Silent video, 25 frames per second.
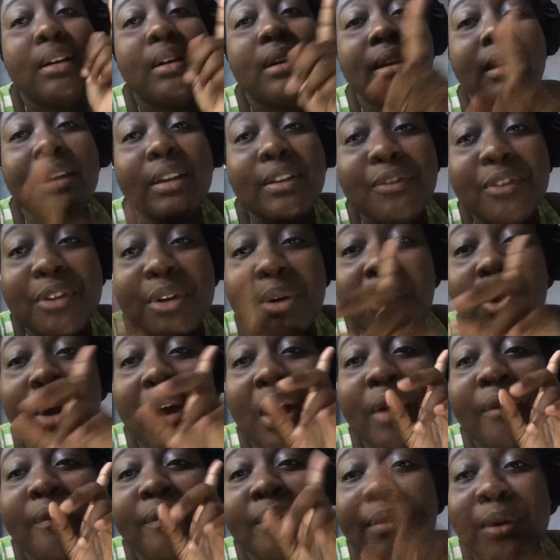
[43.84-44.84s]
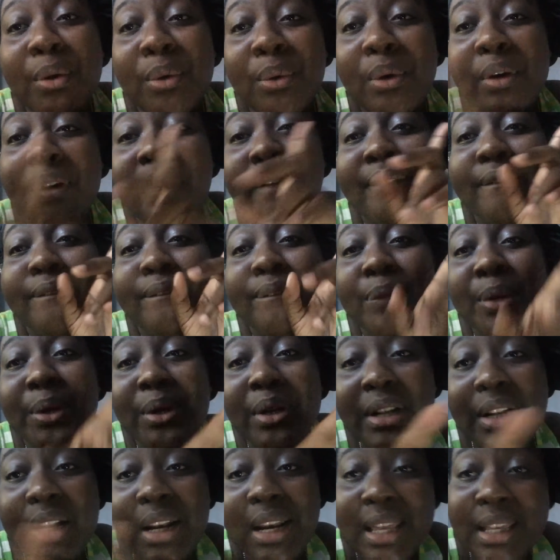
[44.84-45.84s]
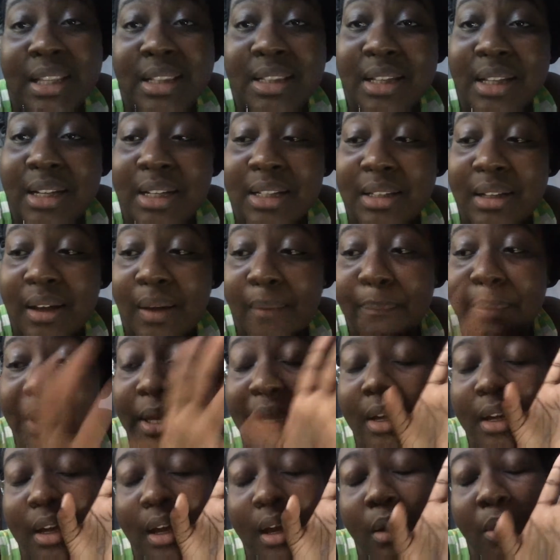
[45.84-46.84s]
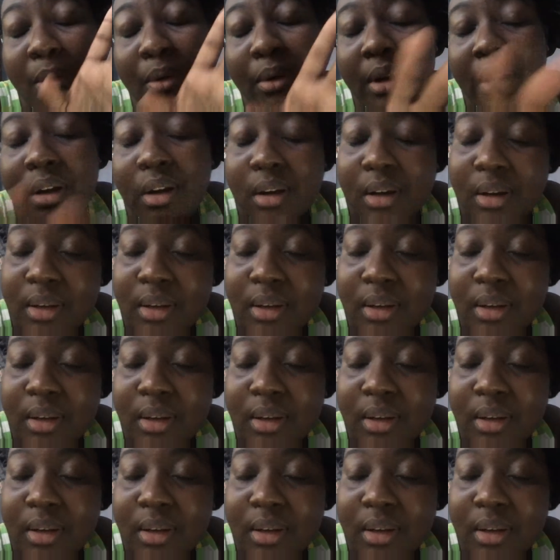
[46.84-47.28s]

if you don't want to know the full length of the topic and what the